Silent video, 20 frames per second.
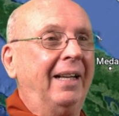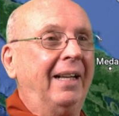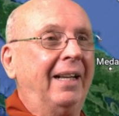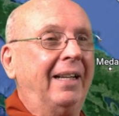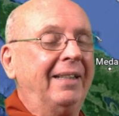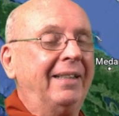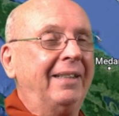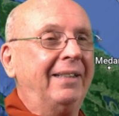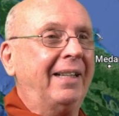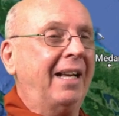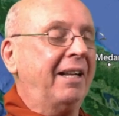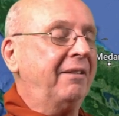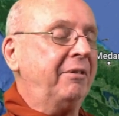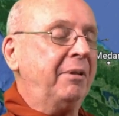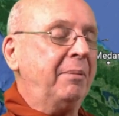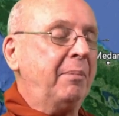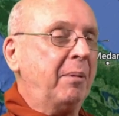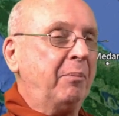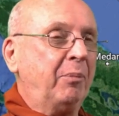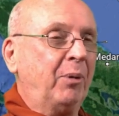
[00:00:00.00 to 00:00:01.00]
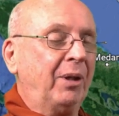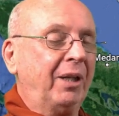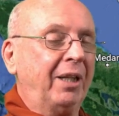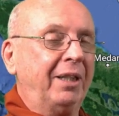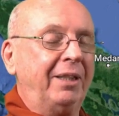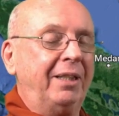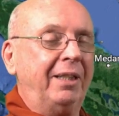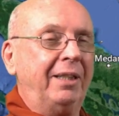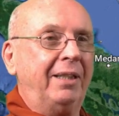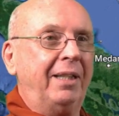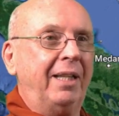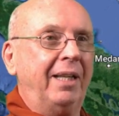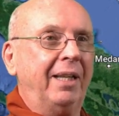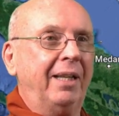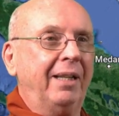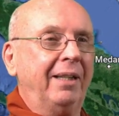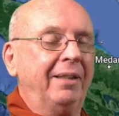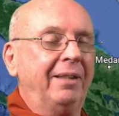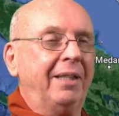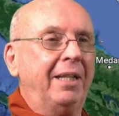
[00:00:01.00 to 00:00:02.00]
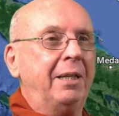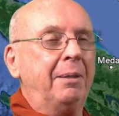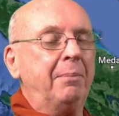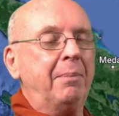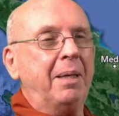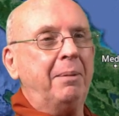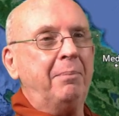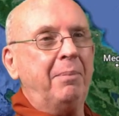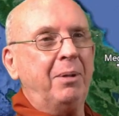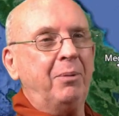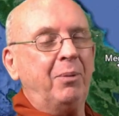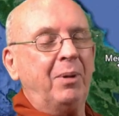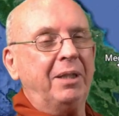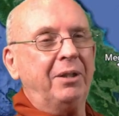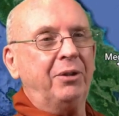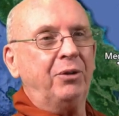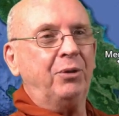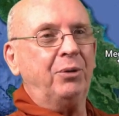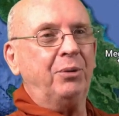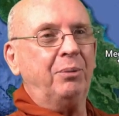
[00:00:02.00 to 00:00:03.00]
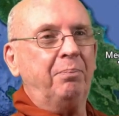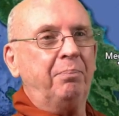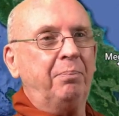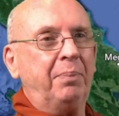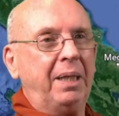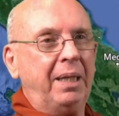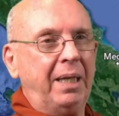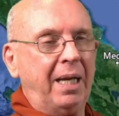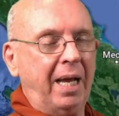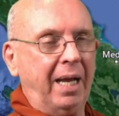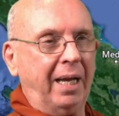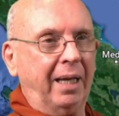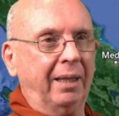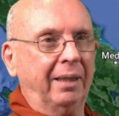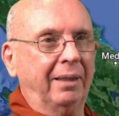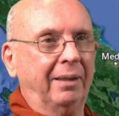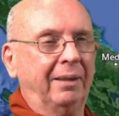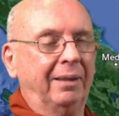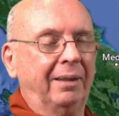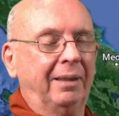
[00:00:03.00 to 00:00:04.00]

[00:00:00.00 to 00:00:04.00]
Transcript: I can't remember what I did there. And then I made my way to Penang.